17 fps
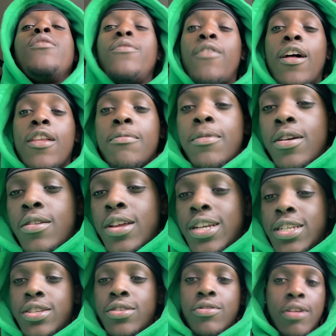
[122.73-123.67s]
follow me on the
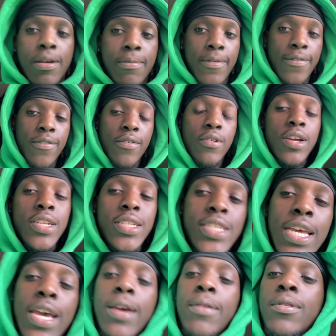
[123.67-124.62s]
Instagram if you ain't
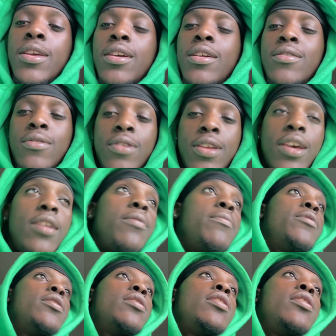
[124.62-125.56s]
tapped in on that,
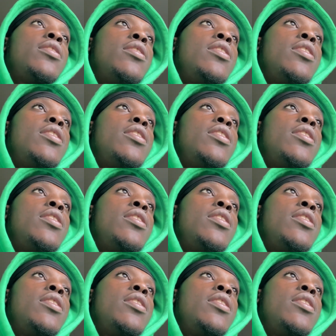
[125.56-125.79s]
man.